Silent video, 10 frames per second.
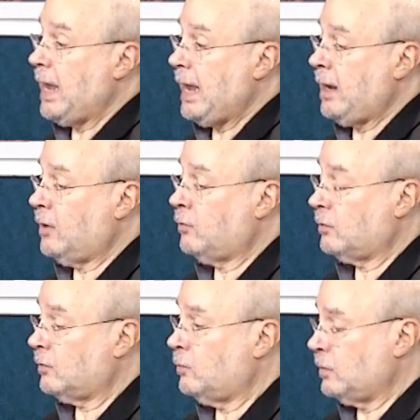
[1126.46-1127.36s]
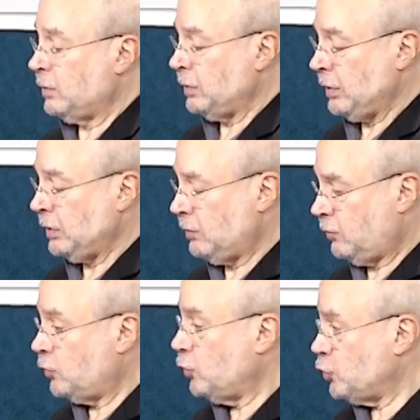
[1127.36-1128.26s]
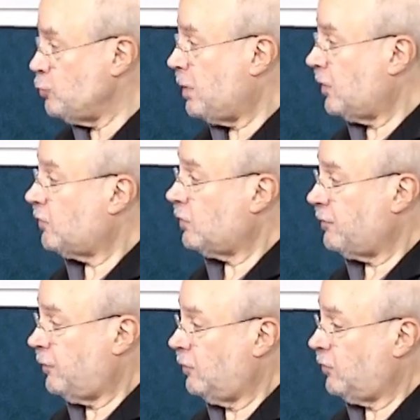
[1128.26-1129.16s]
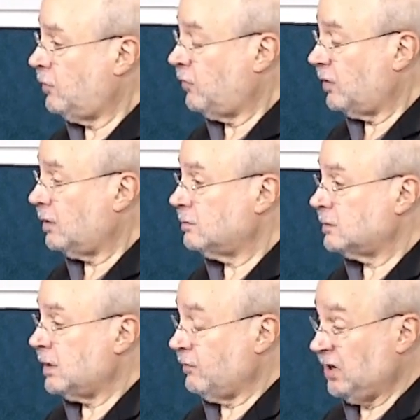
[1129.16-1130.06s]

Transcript: And there are two parts of it. The first is an